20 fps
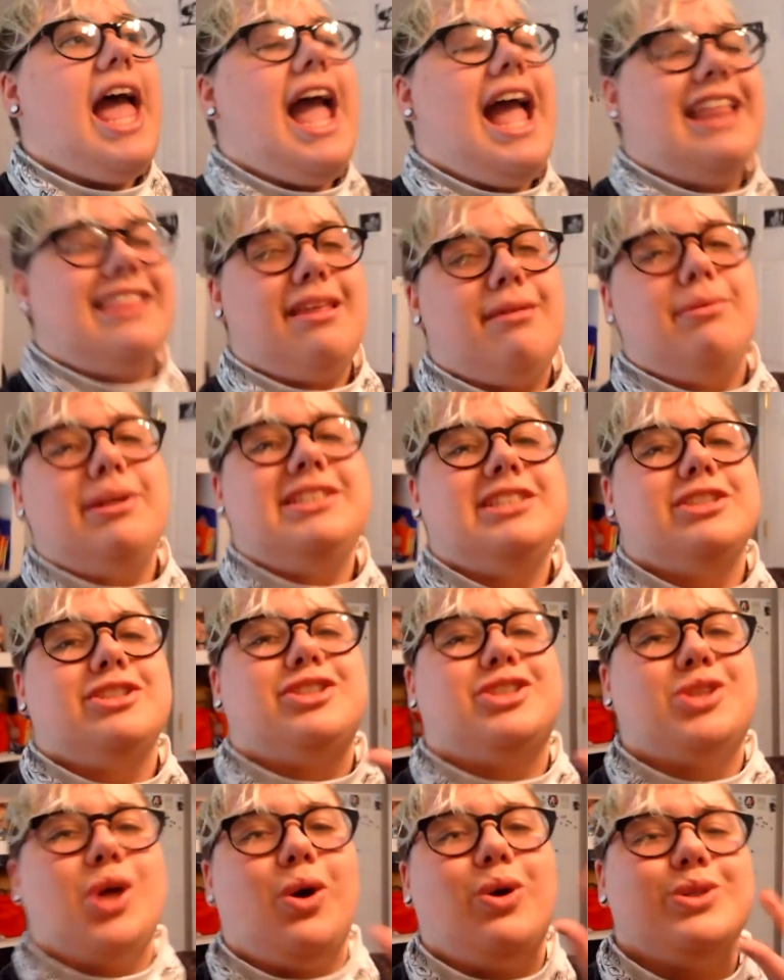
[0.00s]
and that makes it
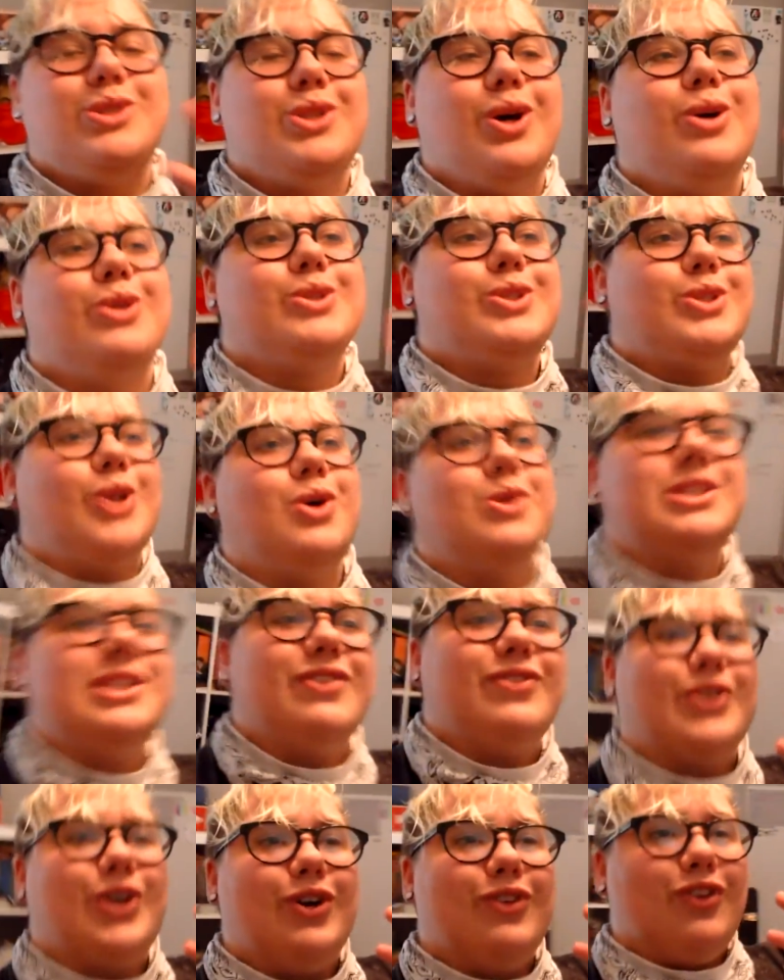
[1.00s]
so, so, so
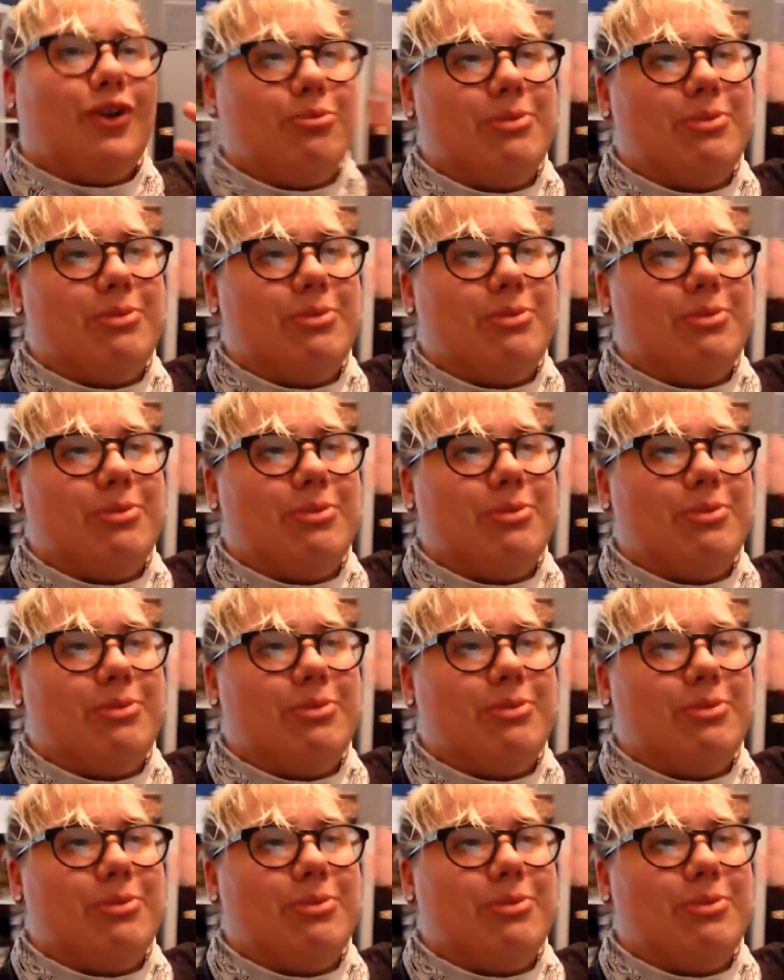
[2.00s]
difficult for